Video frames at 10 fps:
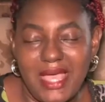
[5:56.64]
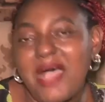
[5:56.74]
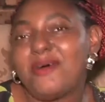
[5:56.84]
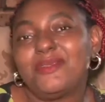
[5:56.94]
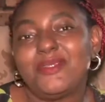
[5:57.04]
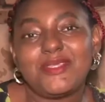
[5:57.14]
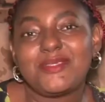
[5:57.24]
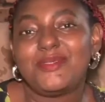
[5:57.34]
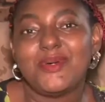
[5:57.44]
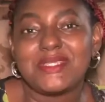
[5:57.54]
I will
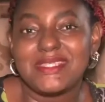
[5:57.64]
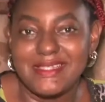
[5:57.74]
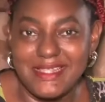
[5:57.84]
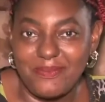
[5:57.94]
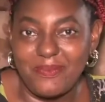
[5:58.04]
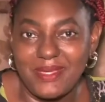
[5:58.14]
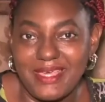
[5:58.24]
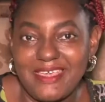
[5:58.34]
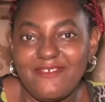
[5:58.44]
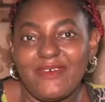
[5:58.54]
not no sleep
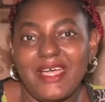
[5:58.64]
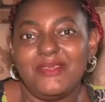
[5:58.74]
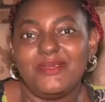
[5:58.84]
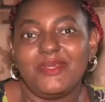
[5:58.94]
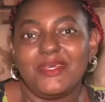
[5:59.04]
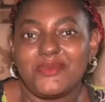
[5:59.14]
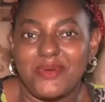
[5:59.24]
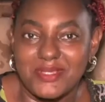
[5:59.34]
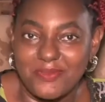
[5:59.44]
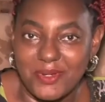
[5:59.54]
if I do not
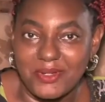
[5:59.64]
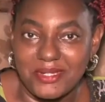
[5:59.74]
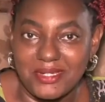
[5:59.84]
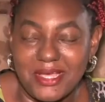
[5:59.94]
respond.